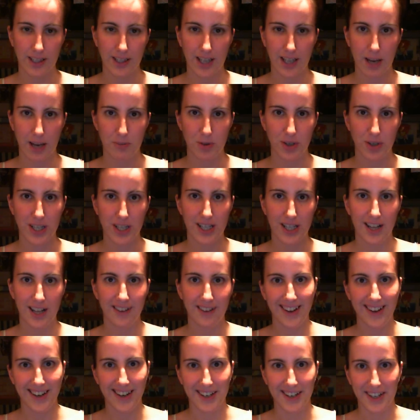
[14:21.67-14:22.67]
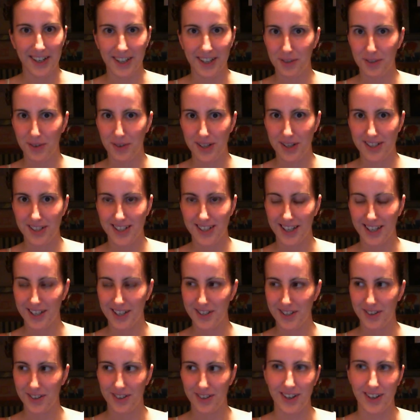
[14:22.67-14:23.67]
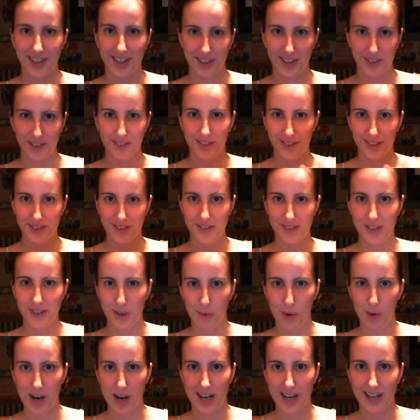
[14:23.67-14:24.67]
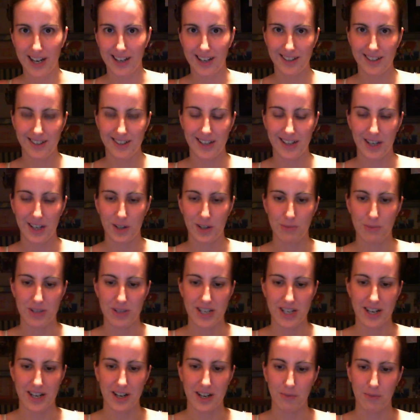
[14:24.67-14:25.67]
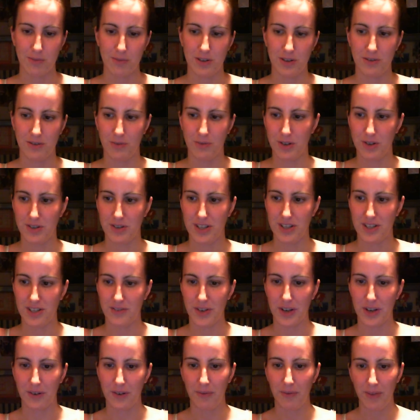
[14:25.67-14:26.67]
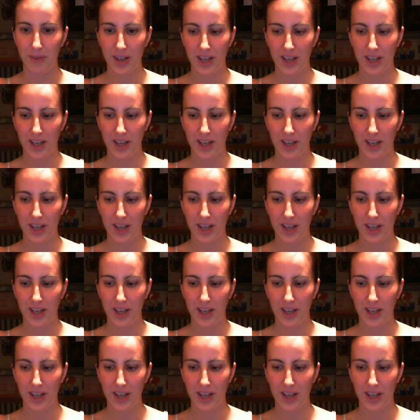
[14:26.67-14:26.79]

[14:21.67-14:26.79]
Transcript: I'm doing a lot of editing, that's why it's taking so long. You'll see why it takes so much editing when you see this video.